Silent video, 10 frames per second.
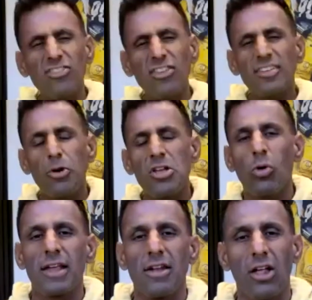pretty cool
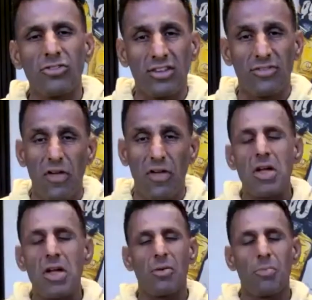technology. It's
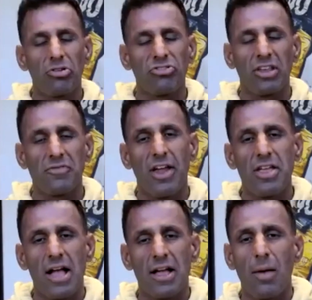very emerging, very
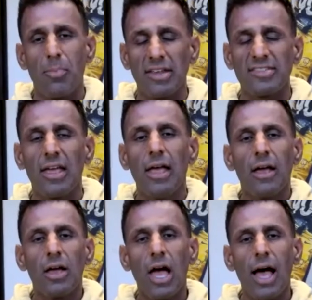young companies
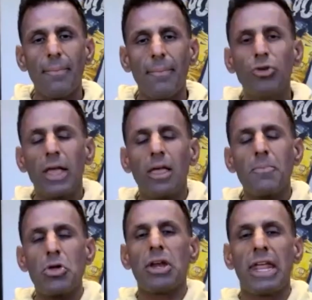uh, doing
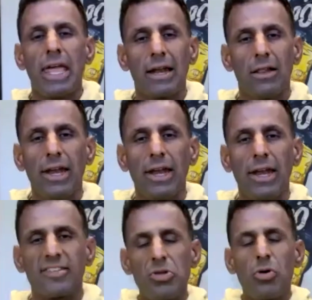community analytics,
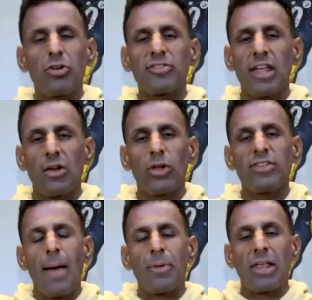helping you understand what's
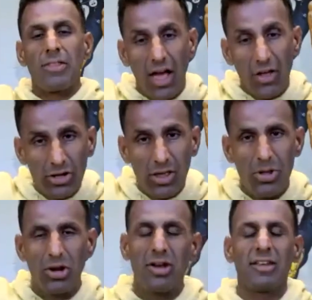happening in the other
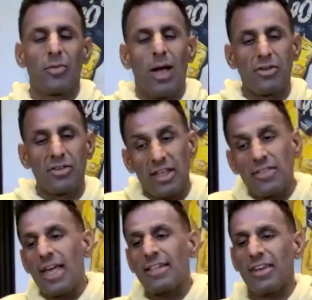communities around you. So I think
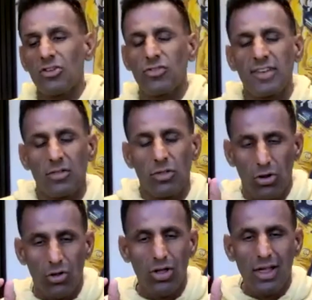that's an interesting
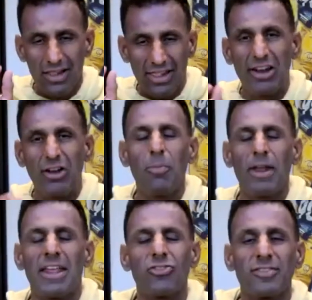little, little but
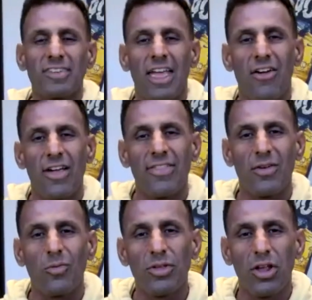interesting area
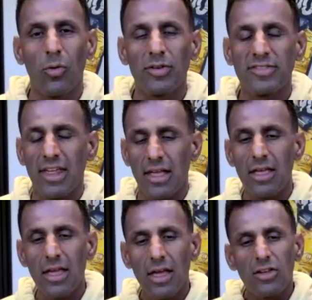that you know we're seeing.
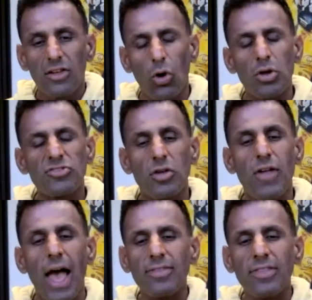So so you've
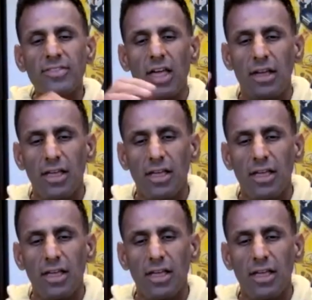got this kind of